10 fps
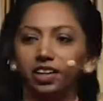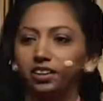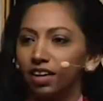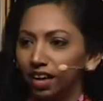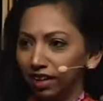
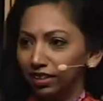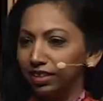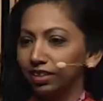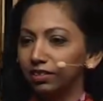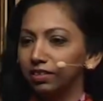
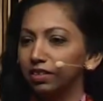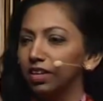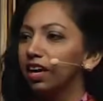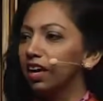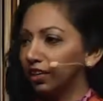tangata,
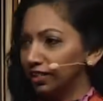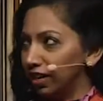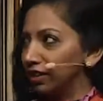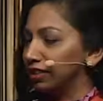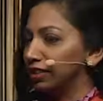he
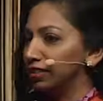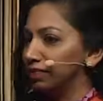tangata.